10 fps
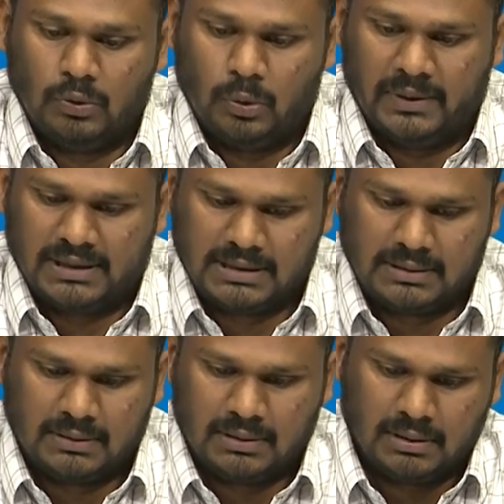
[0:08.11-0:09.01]
group action.
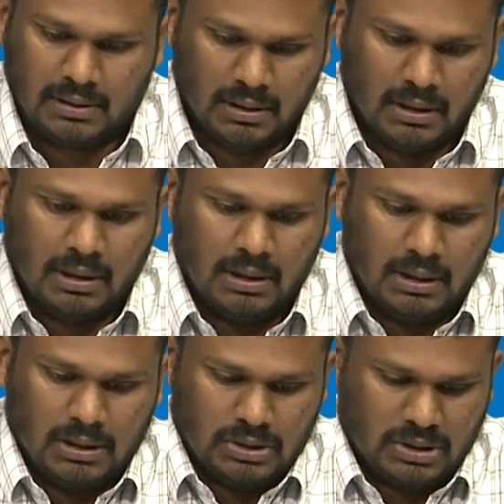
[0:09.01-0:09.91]

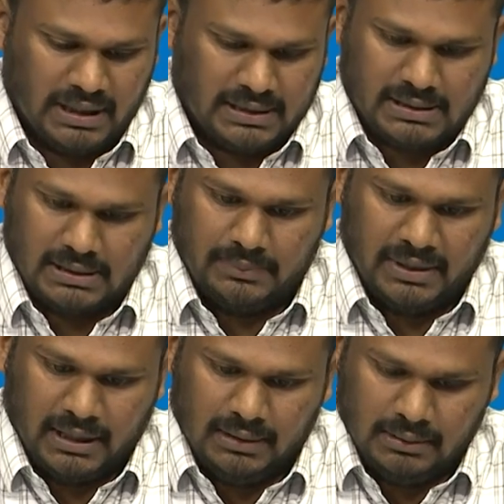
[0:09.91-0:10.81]
So let us uh,
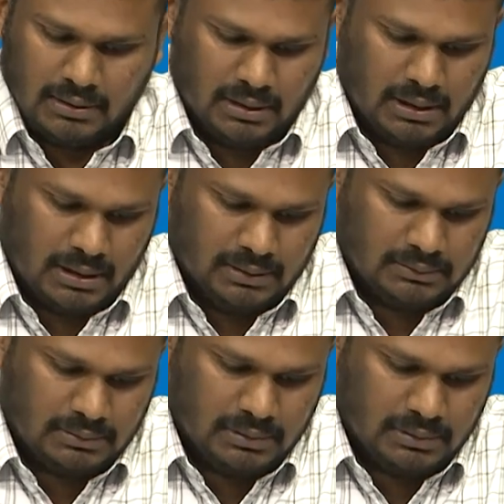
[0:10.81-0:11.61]
begin. Uh,